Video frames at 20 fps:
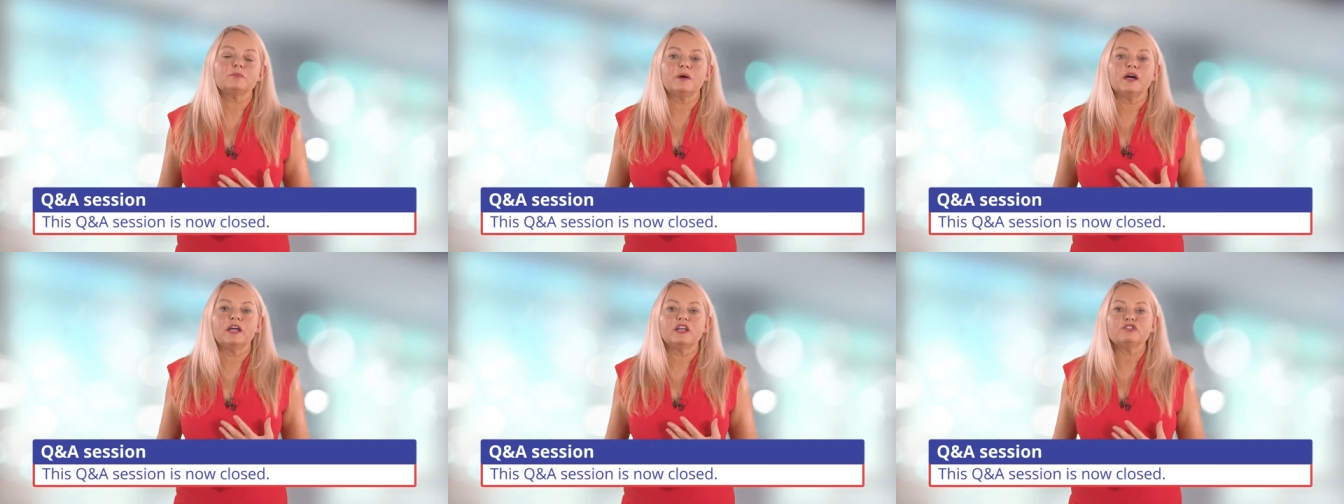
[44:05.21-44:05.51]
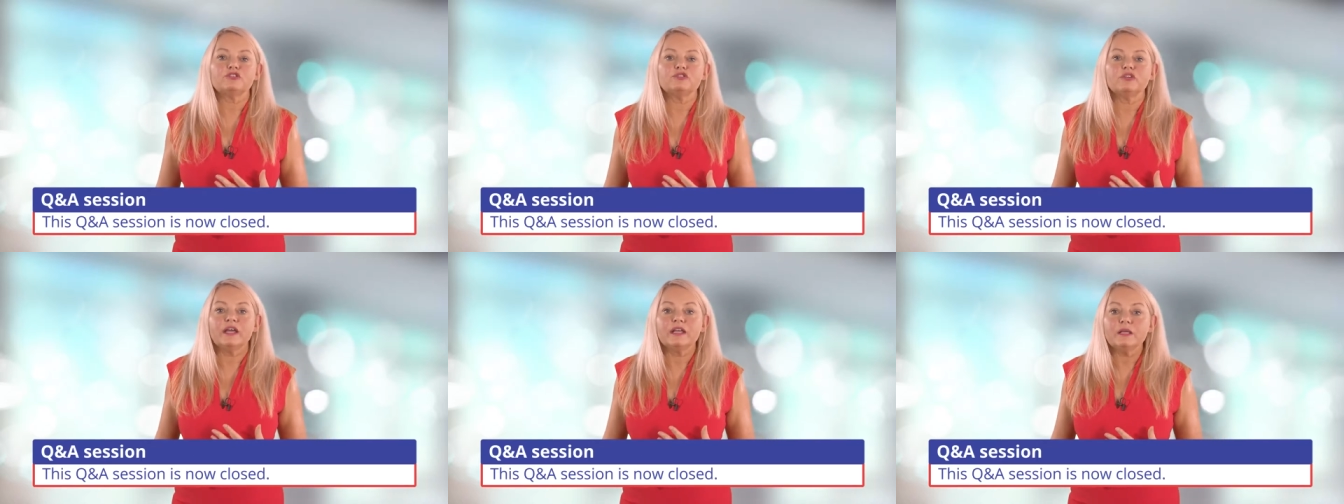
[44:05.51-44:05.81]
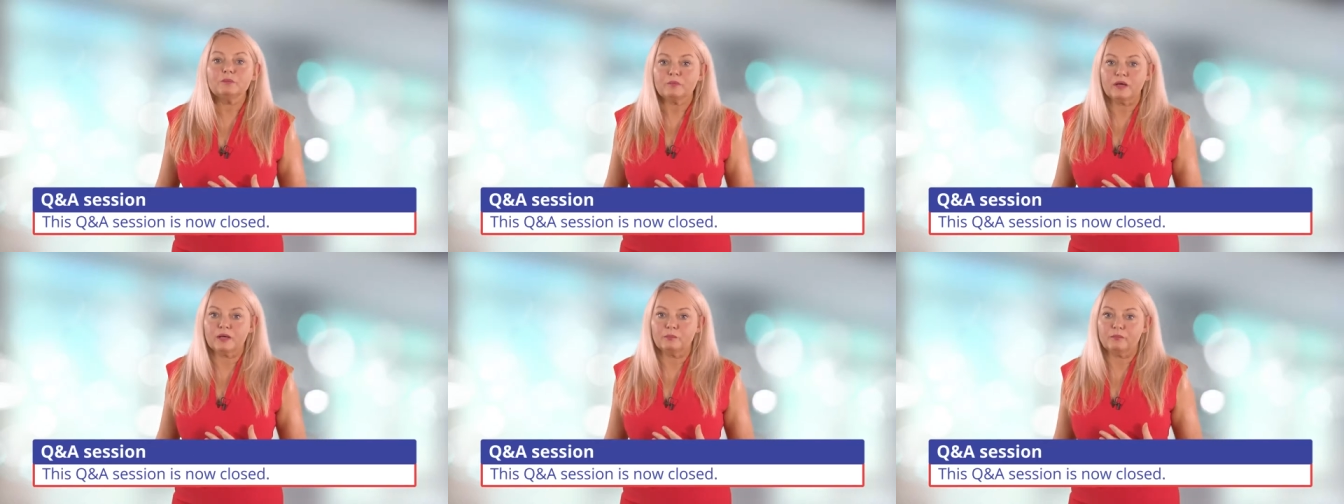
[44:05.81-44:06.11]
by a
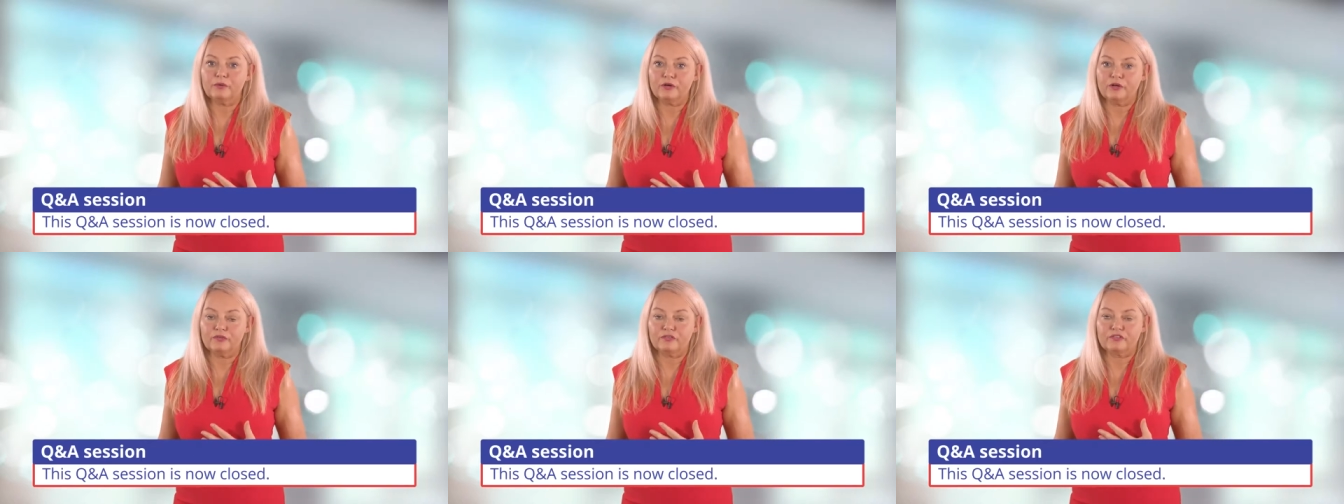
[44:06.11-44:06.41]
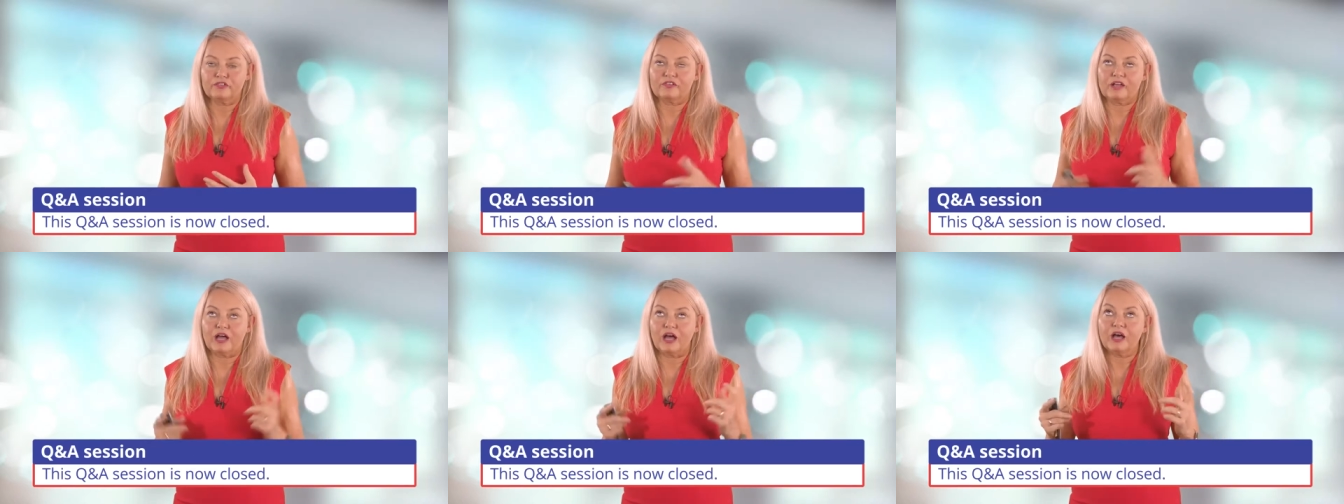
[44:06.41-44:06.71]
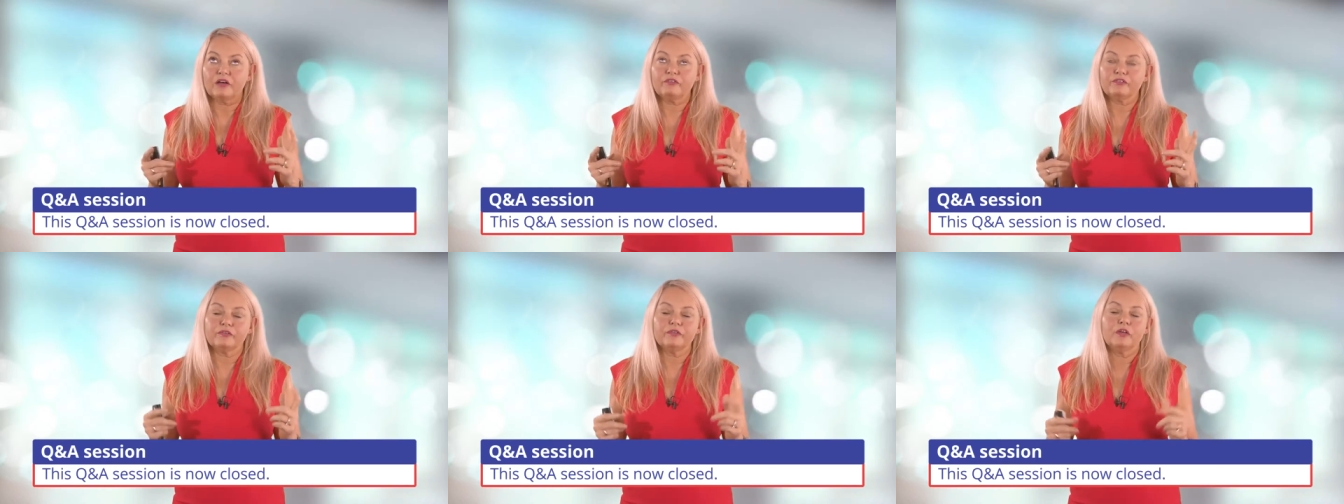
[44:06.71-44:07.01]
trained member of
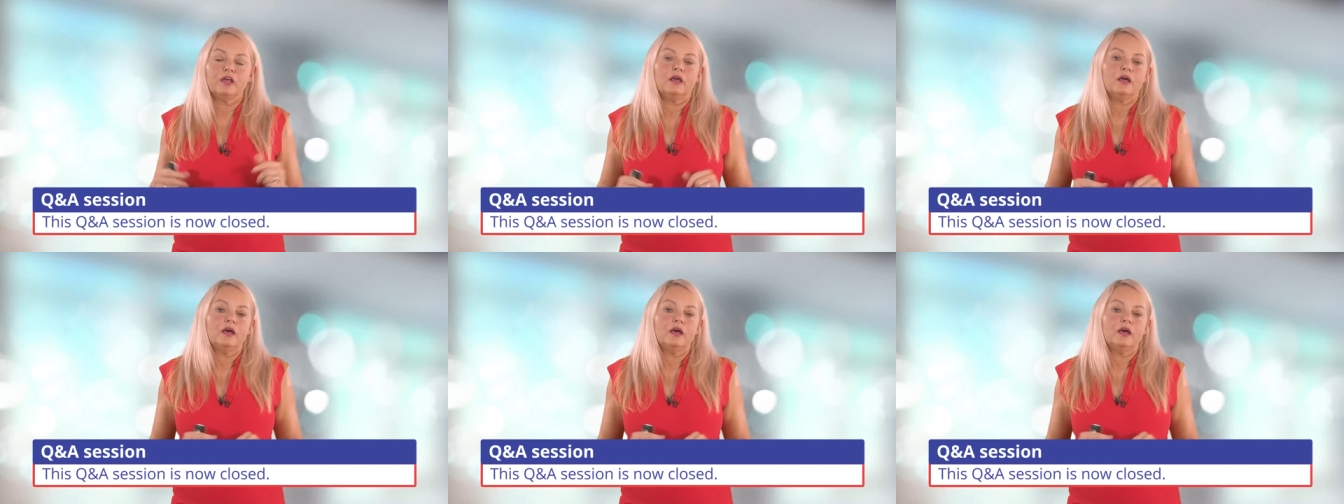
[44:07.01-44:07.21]
staff.